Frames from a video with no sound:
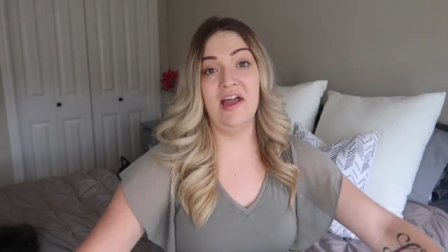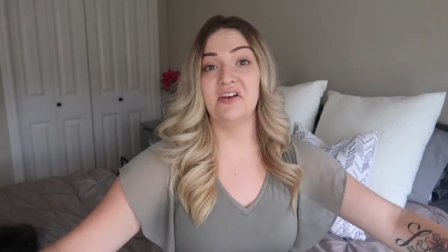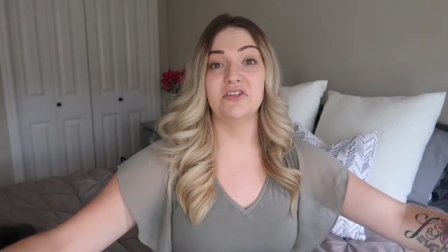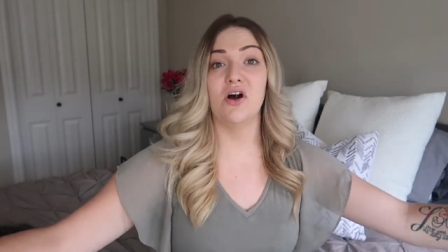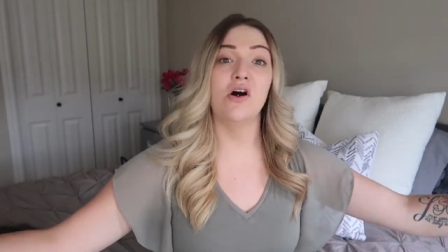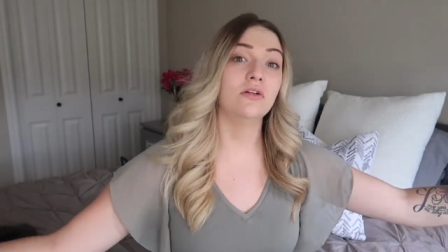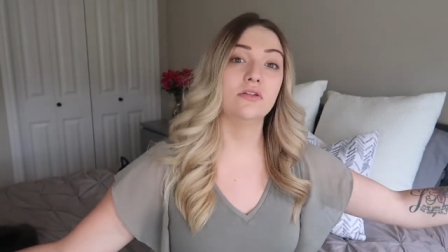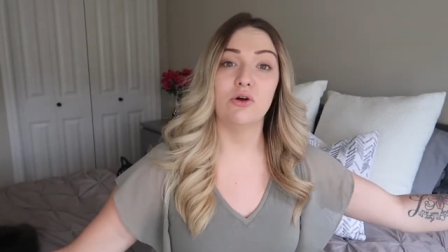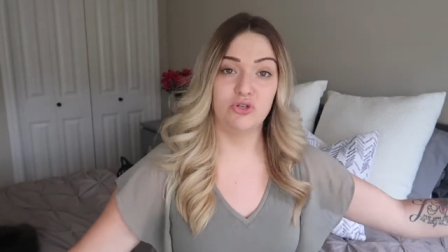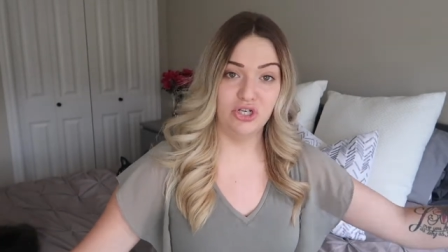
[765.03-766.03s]
end all
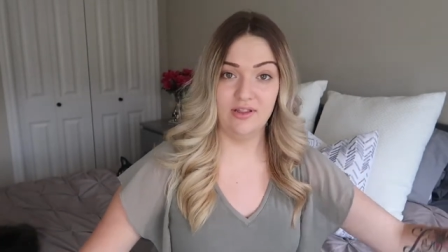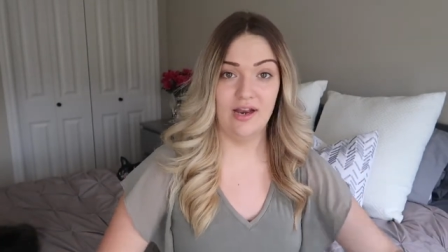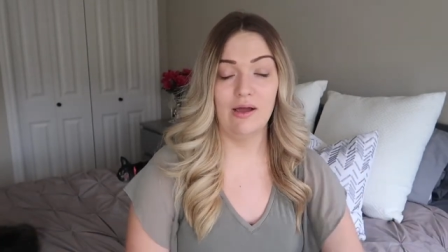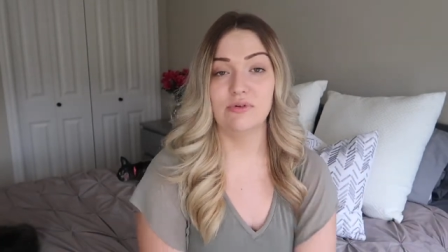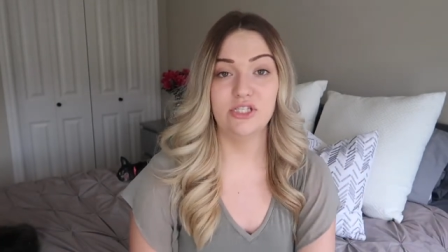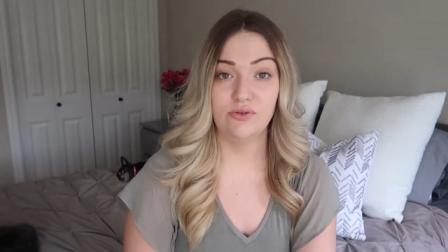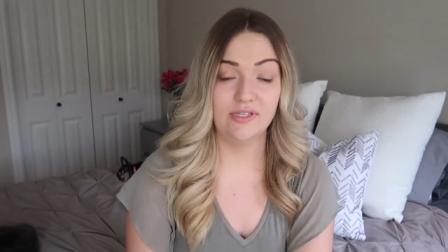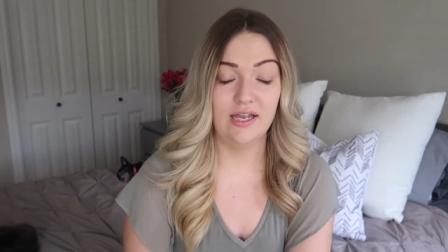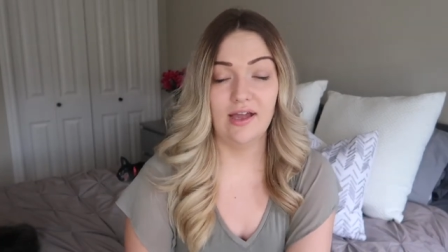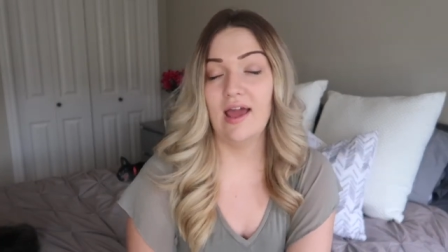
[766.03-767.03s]
lotion that I was
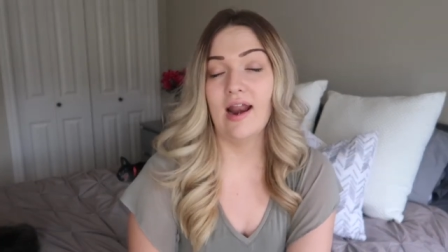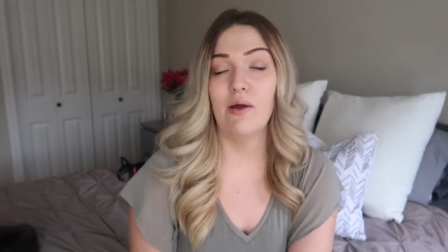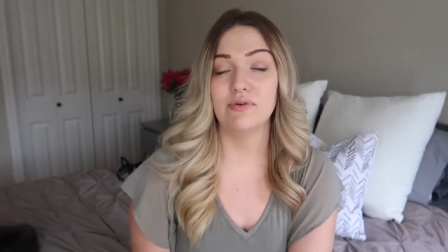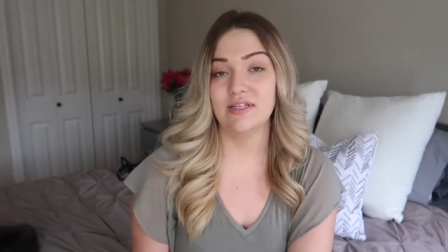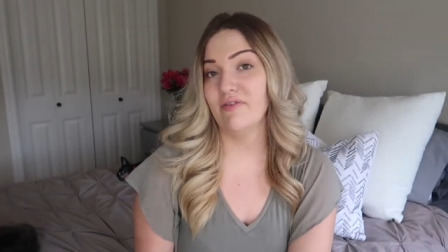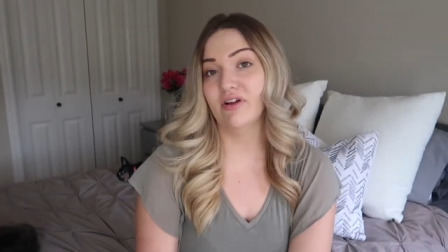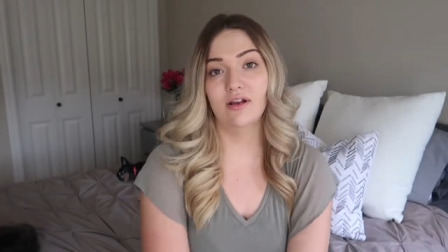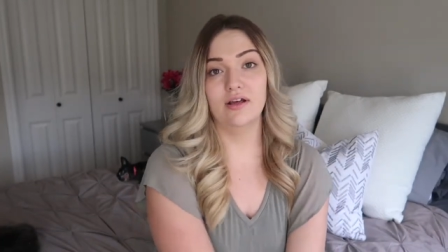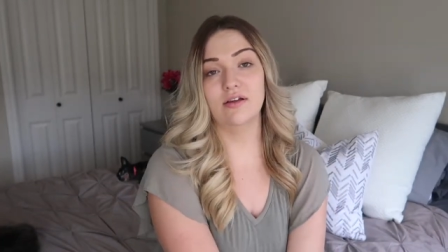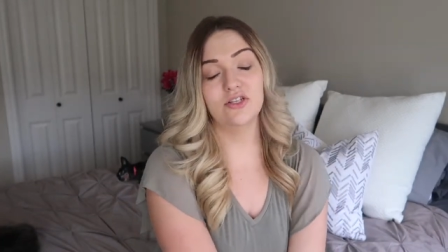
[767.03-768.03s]
using, and I was never
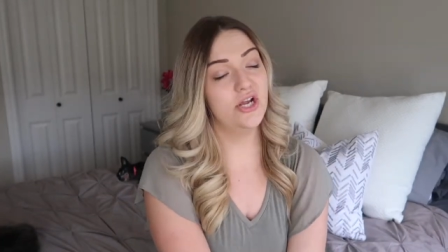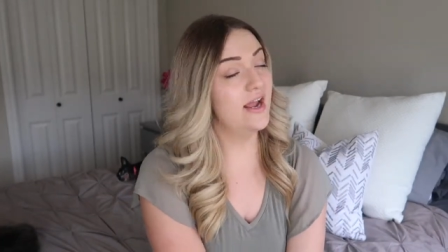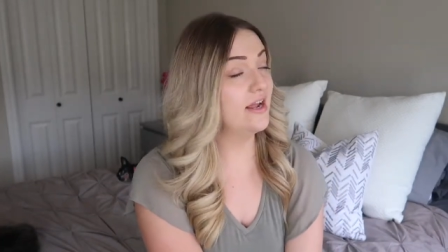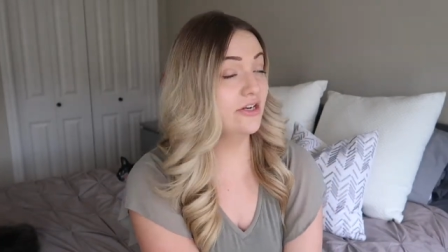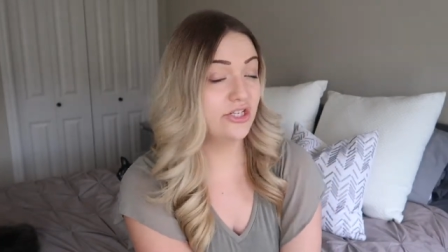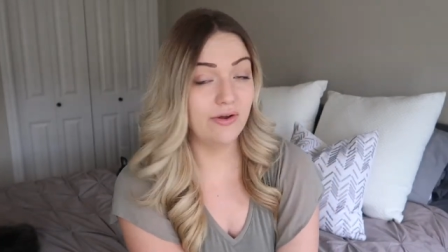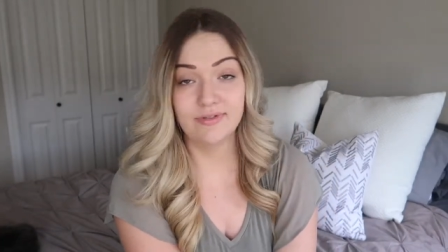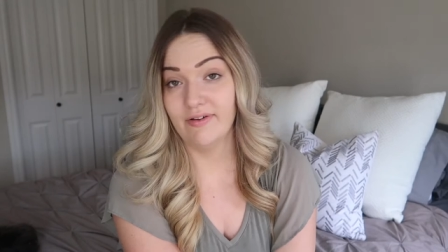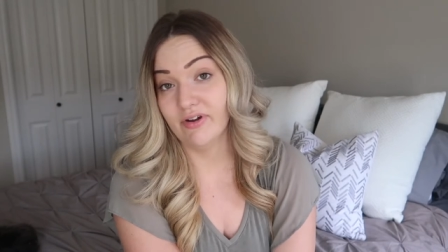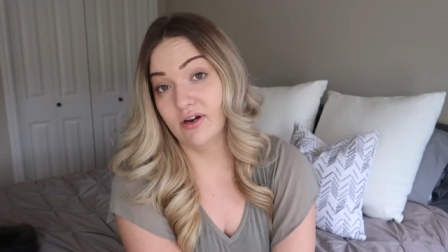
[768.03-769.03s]
gonna change. I was never